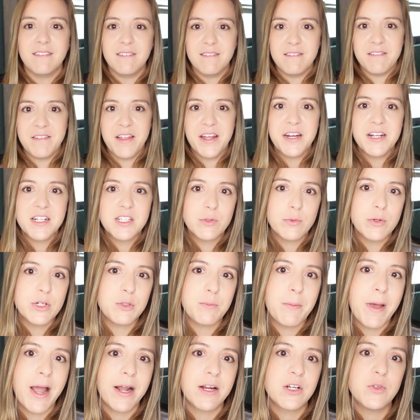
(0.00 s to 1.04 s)
Then I
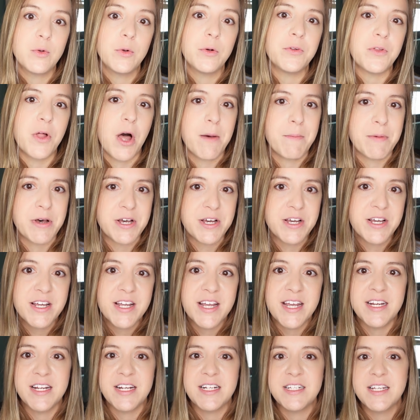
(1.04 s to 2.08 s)
switched back to Ollama,
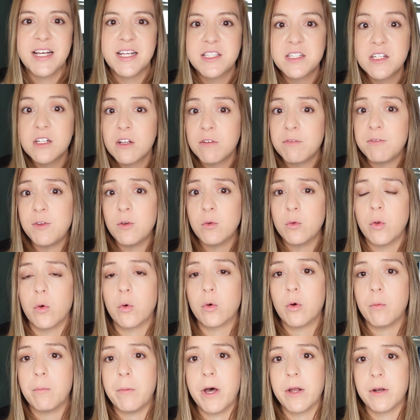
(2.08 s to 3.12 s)
and I tested a few
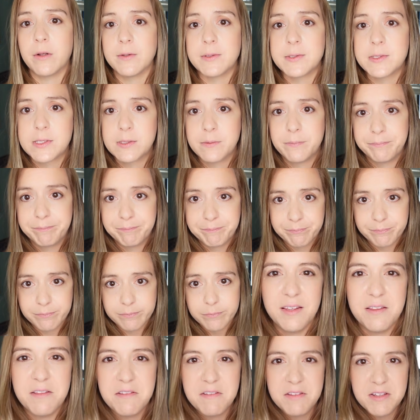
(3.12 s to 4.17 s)
local models.
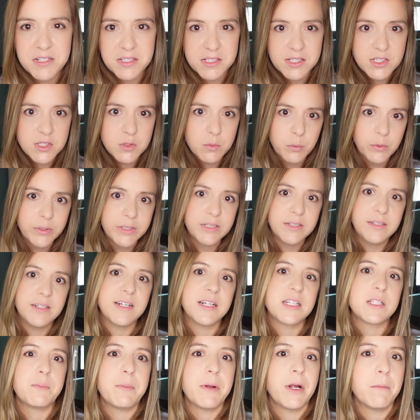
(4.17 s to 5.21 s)
This is where the
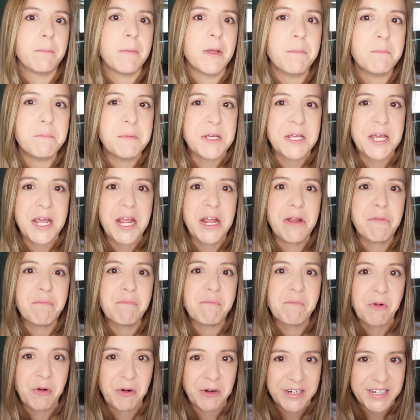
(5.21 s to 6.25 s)
experiment
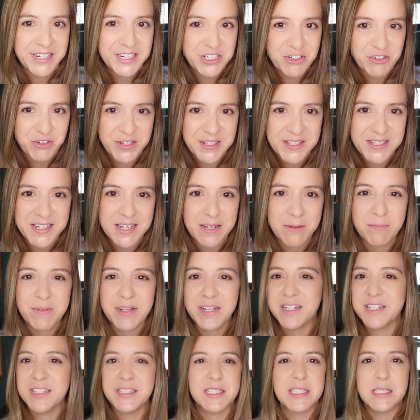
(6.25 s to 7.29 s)
became more interesting,
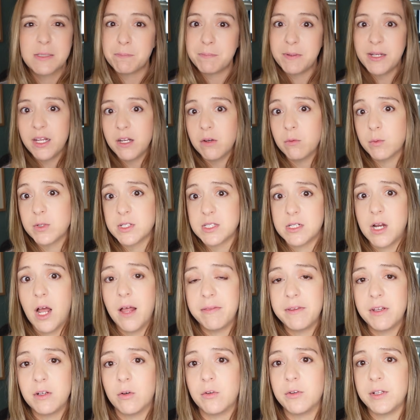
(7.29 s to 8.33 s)
because speed was
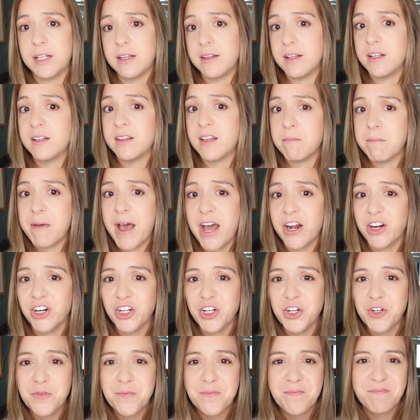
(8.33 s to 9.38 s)
not the only thing that
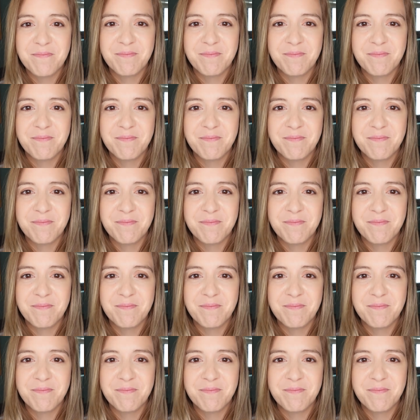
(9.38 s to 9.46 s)
mattered.